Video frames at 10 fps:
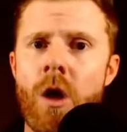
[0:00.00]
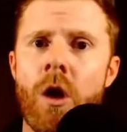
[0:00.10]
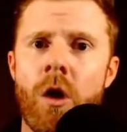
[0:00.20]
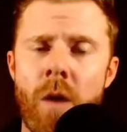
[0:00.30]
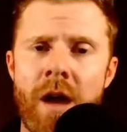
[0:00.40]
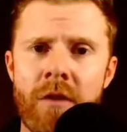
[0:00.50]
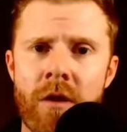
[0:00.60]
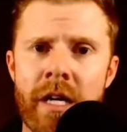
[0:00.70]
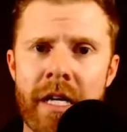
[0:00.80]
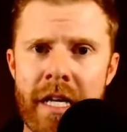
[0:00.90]
whoever
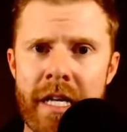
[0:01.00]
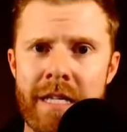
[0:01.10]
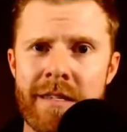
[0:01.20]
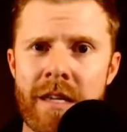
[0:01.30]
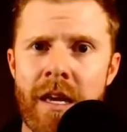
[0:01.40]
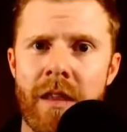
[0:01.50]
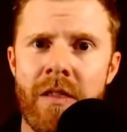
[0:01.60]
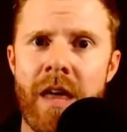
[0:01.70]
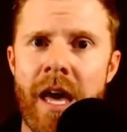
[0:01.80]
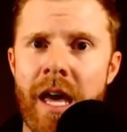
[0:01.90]
it is
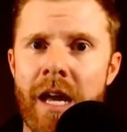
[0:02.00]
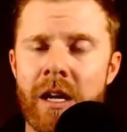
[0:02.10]
that